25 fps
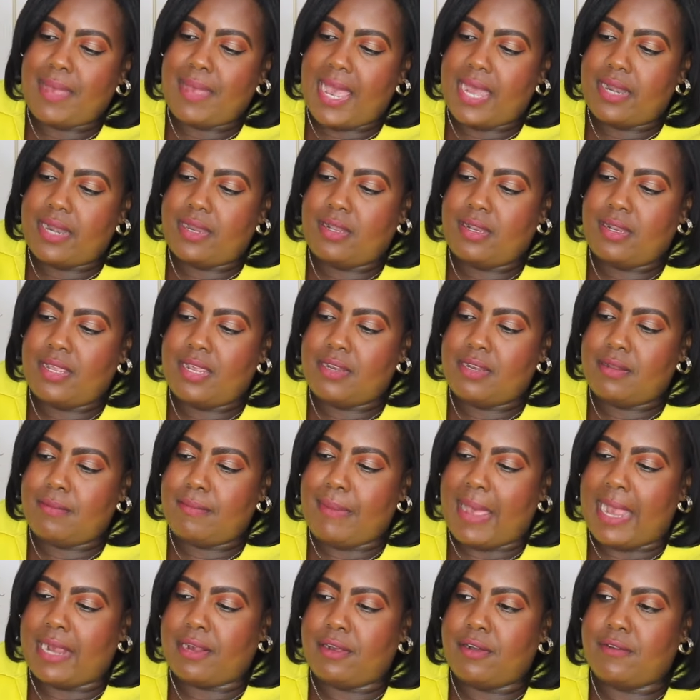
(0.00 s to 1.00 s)
panel in the
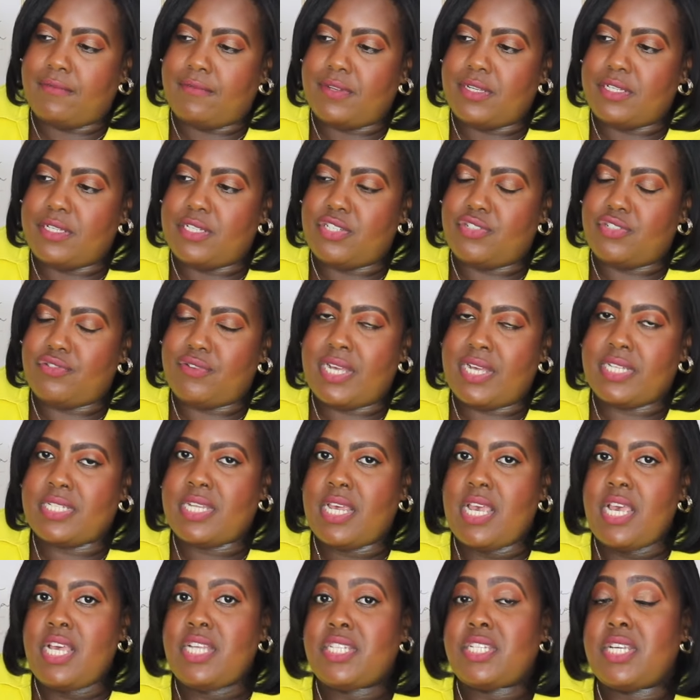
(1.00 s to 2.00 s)
back of this dress